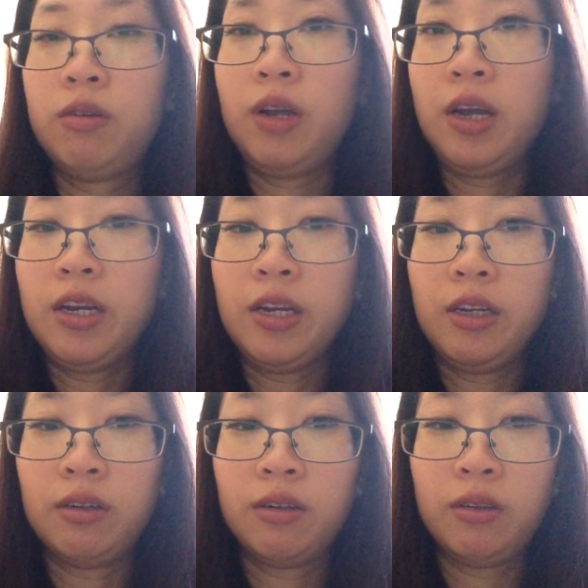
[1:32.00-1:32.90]

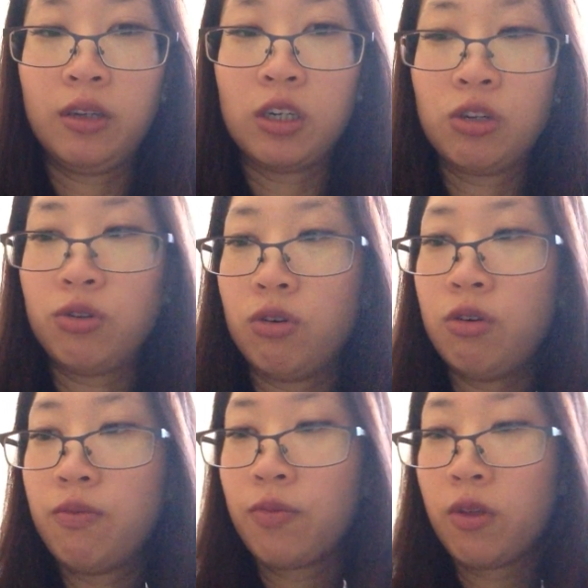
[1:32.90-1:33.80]
any liquor
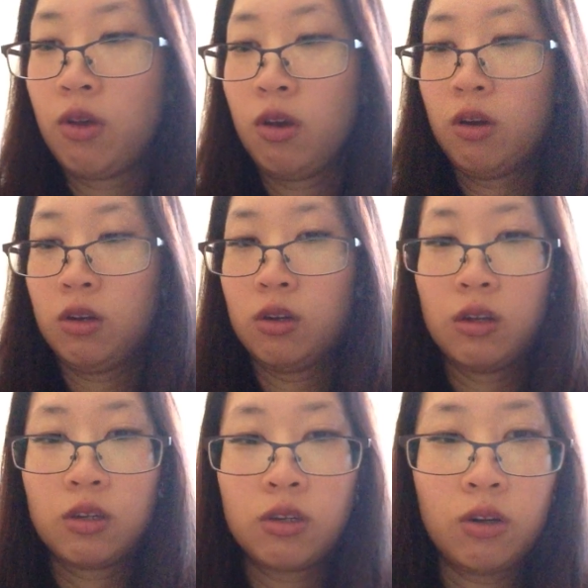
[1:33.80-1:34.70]
store.
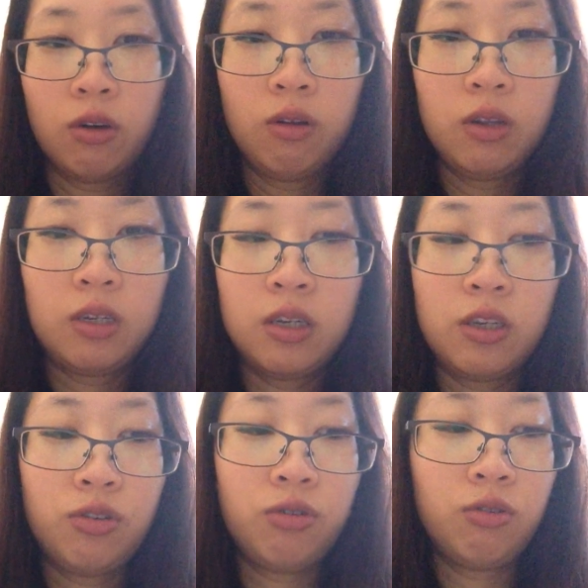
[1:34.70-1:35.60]
So this
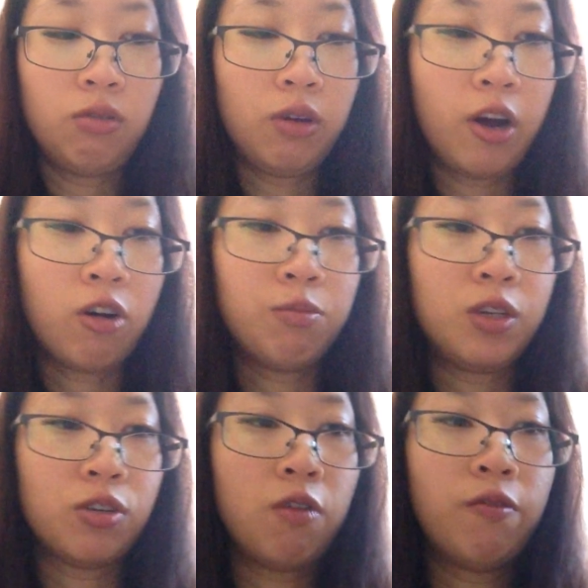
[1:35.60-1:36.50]
is to help
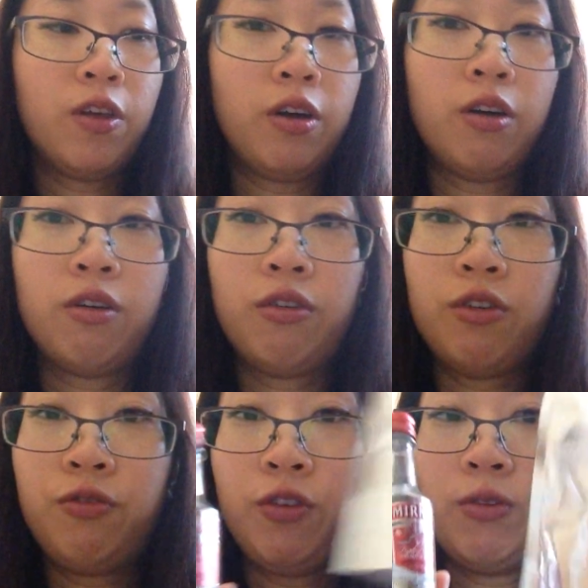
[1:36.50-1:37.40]
dissolve the
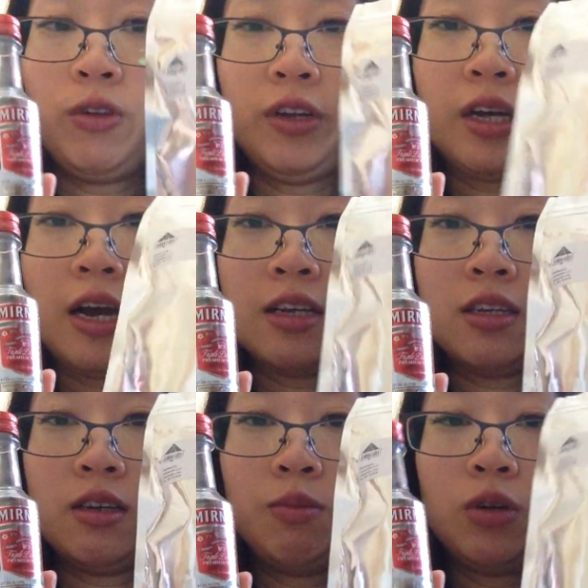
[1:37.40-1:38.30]
ferulic
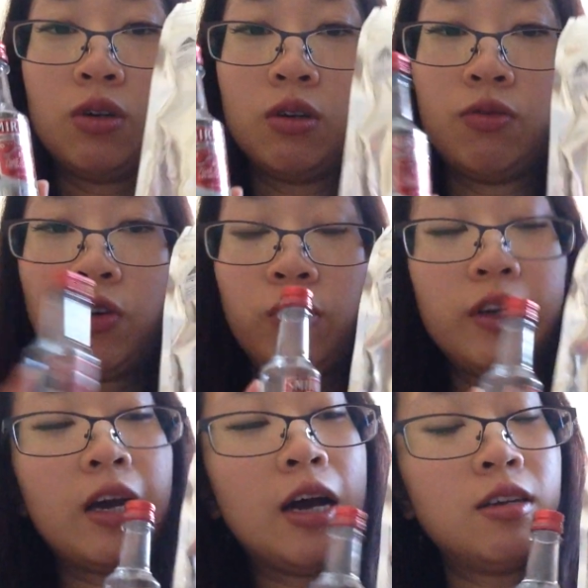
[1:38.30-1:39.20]
acid, because
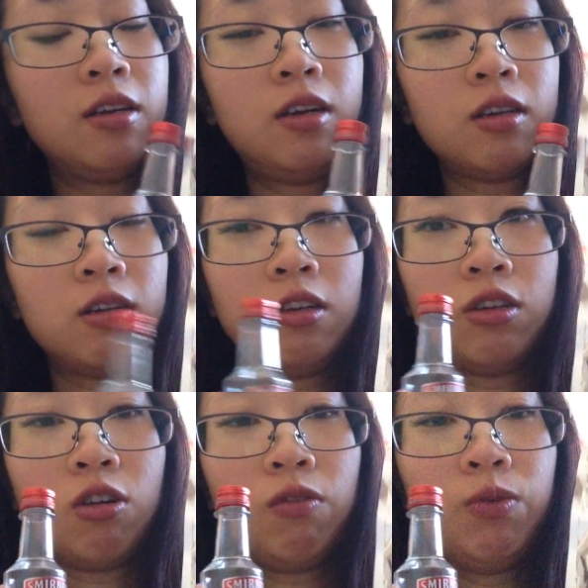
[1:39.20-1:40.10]
ferulic acid doesn't
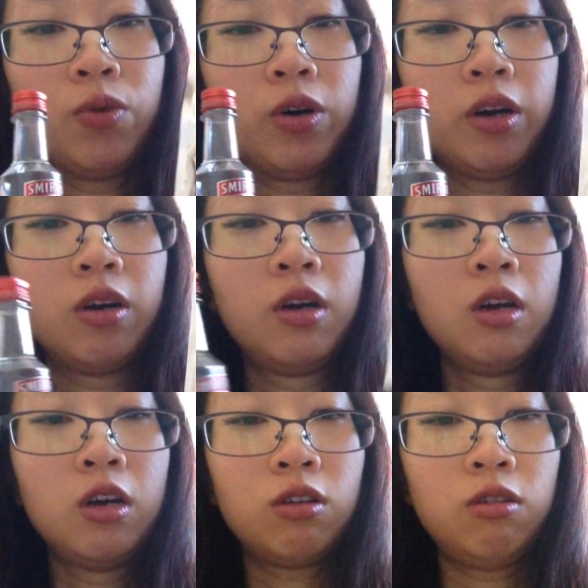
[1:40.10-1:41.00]
dissolve in water.
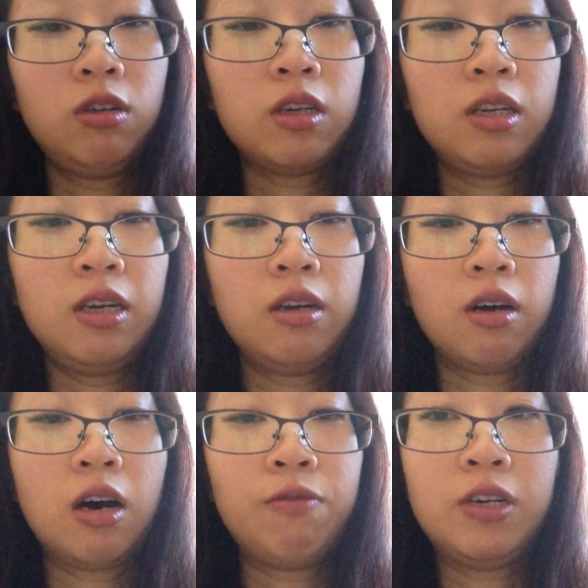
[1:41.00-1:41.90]
So you just need
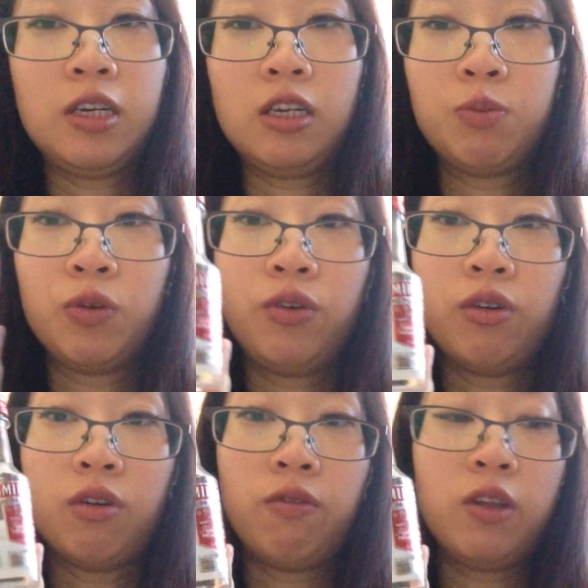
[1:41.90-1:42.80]
half a teaspoon
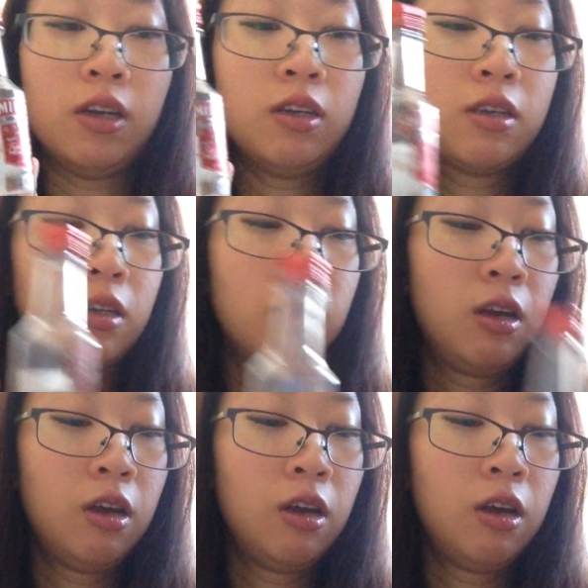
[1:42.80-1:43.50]
of this.